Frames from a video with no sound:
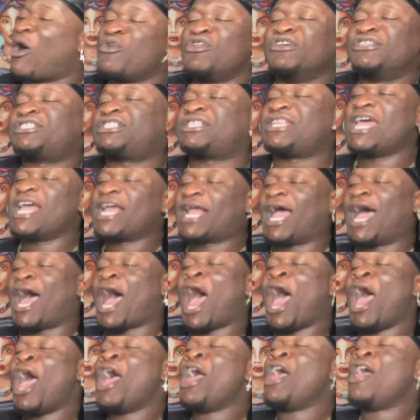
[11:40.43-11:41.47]
This nigga,
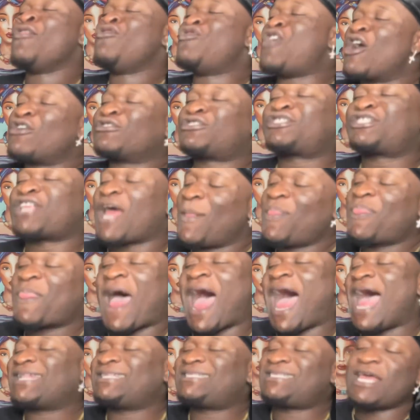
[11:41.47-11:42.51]
there's something
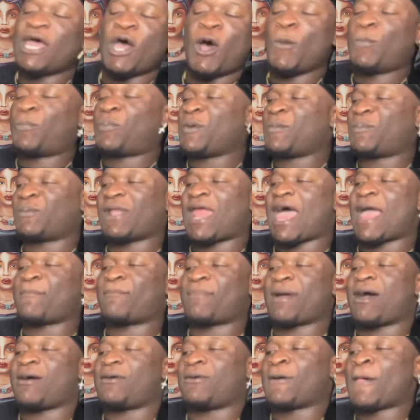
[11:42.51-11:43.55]
I tell people, like,
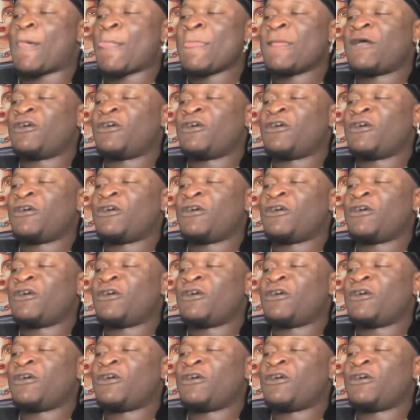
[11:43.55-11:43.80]
bro,